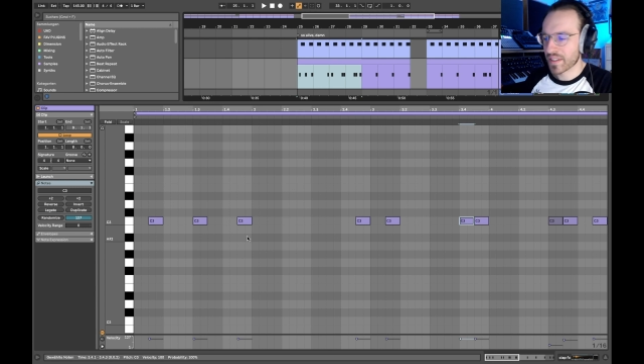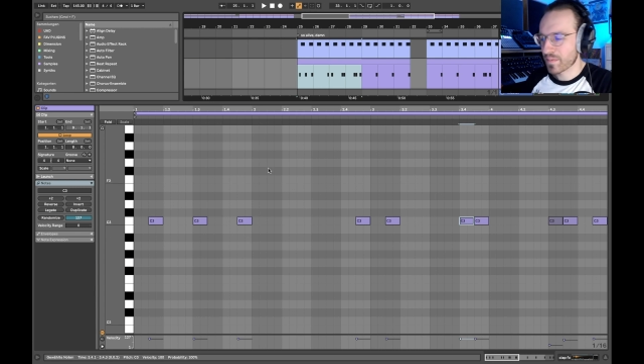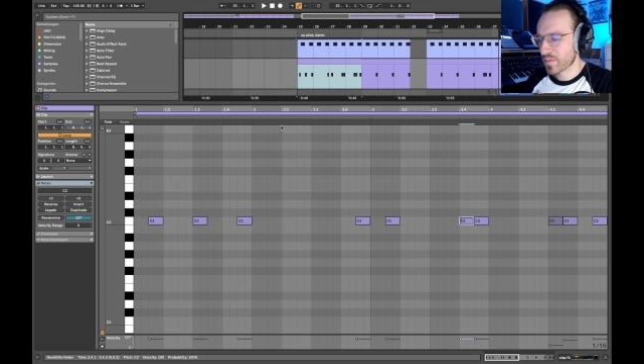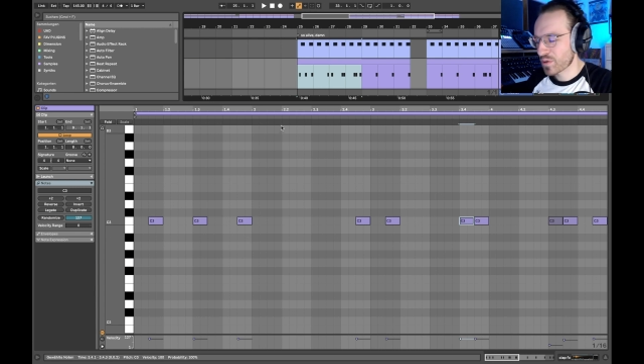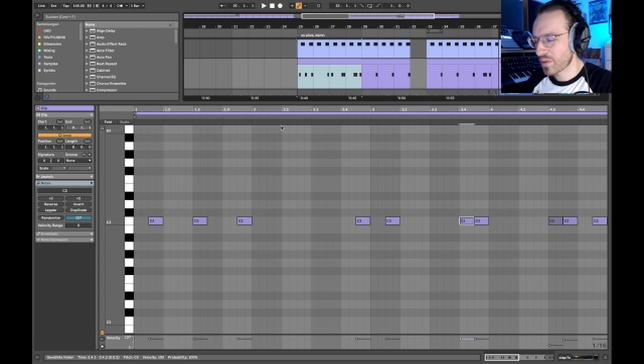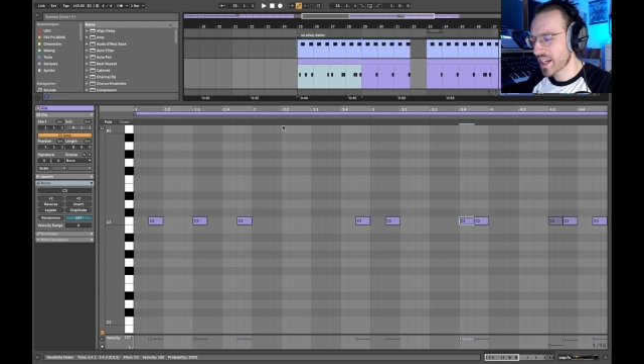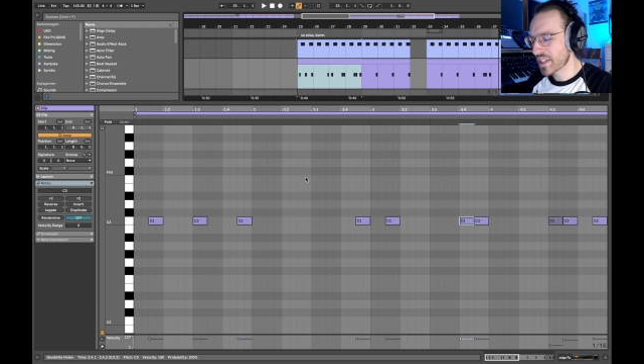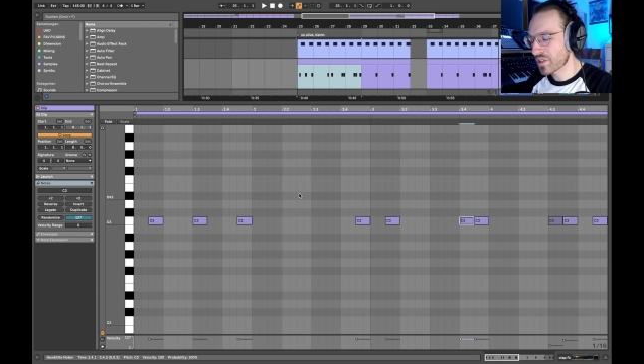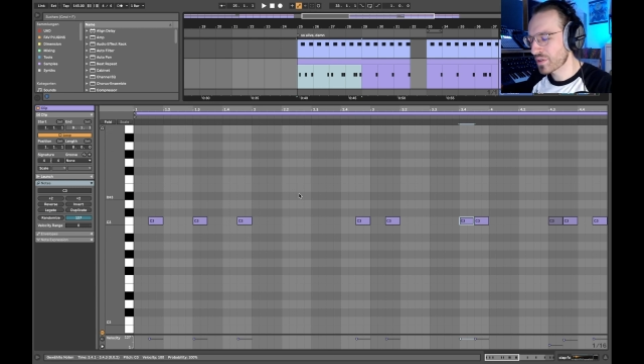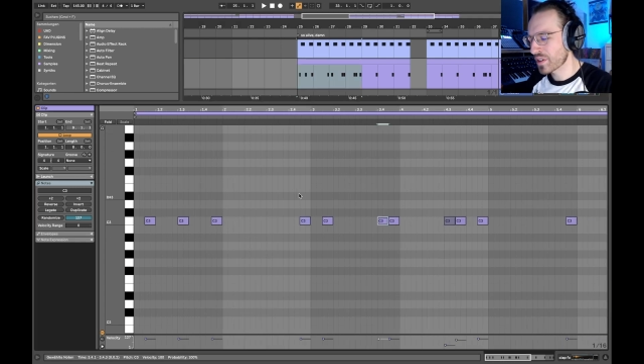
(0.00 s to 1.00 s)
try
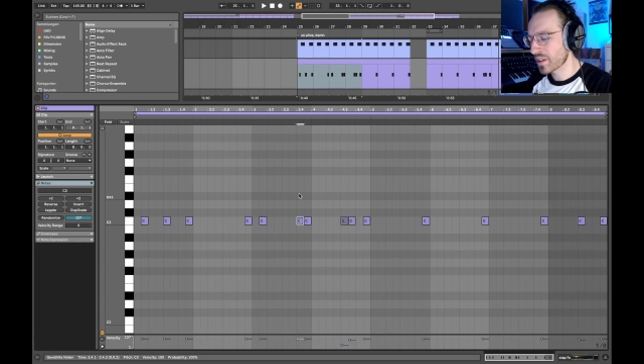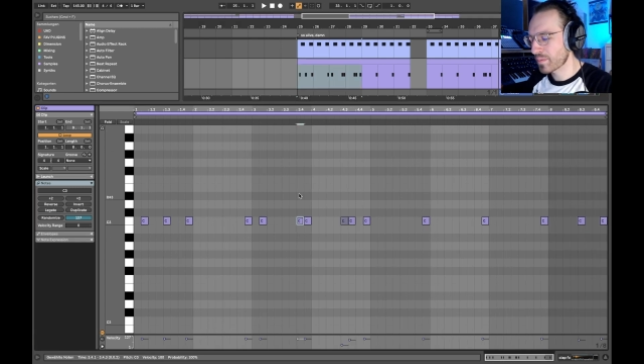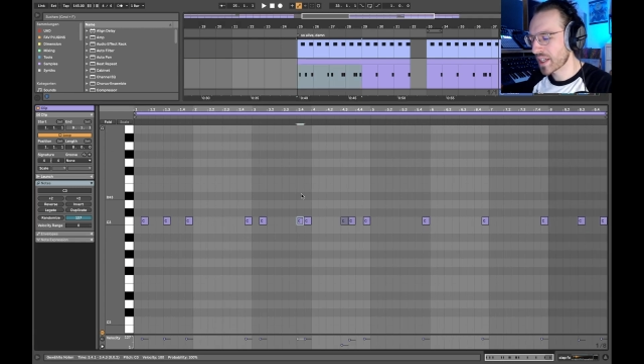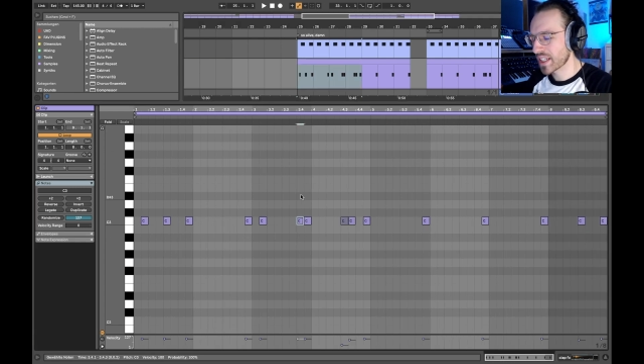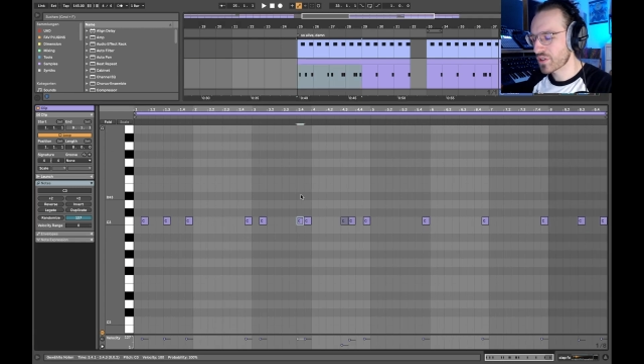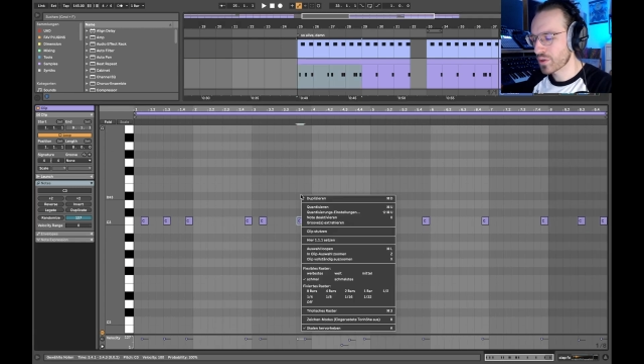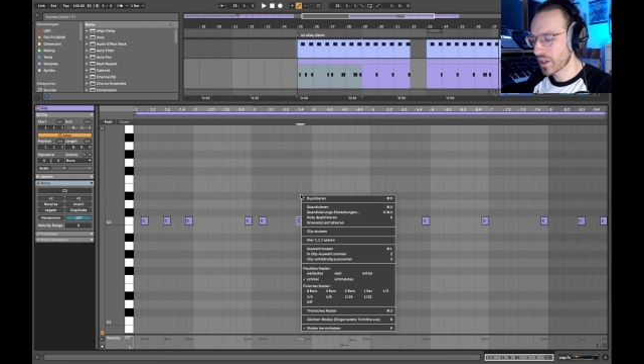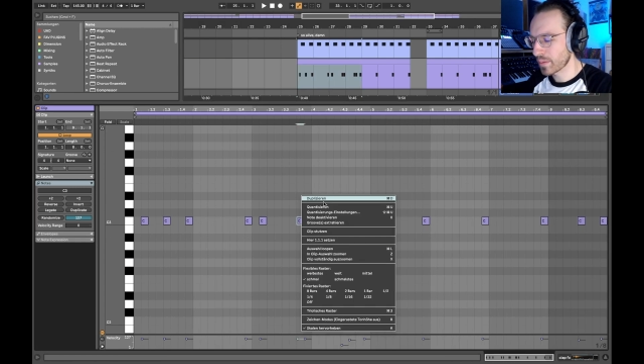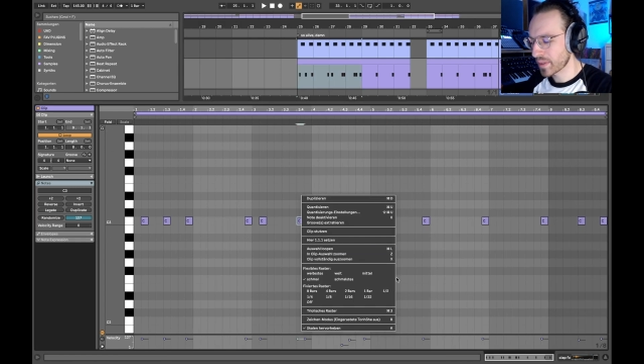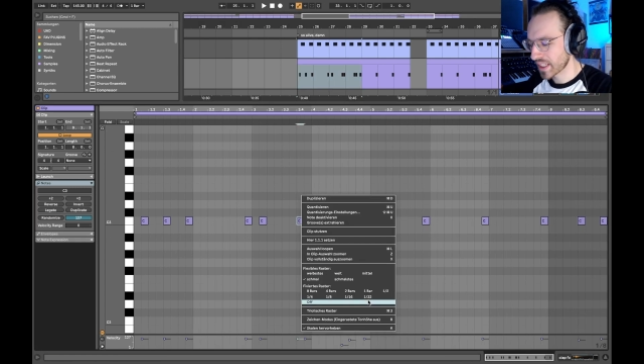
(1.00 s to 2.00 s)
to not make it too
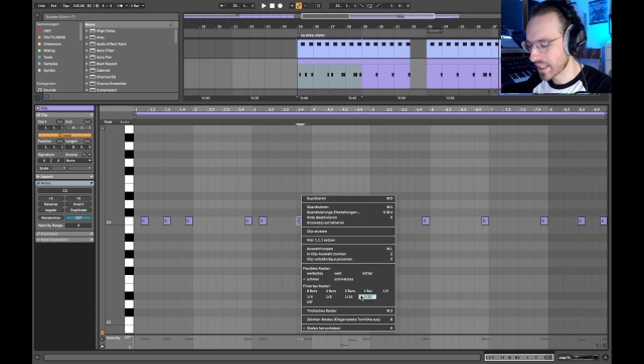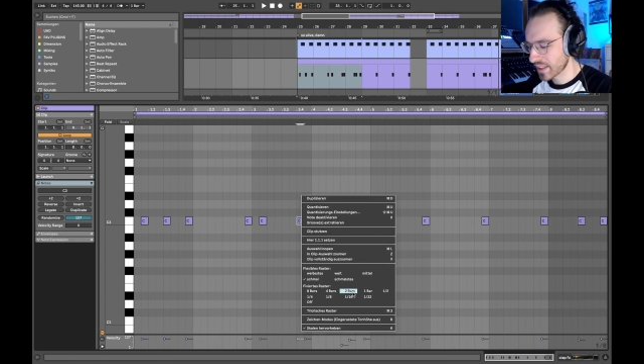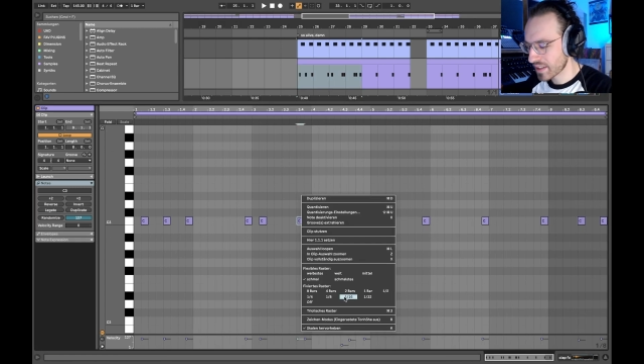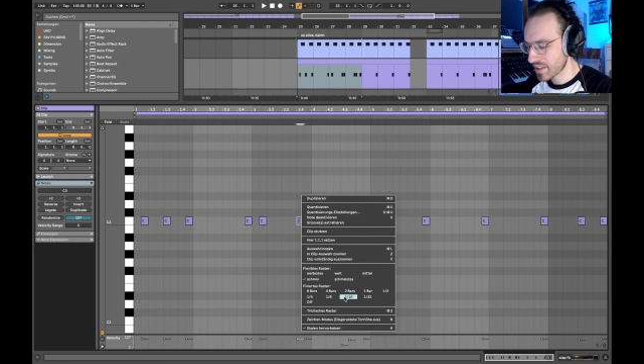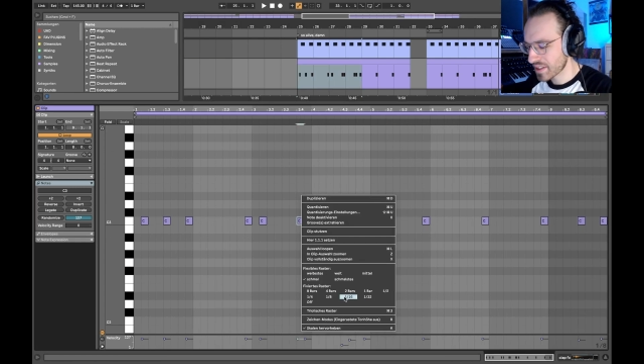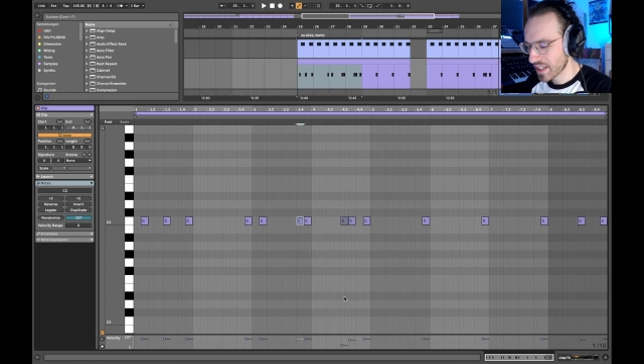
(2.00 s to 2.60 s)
complicated.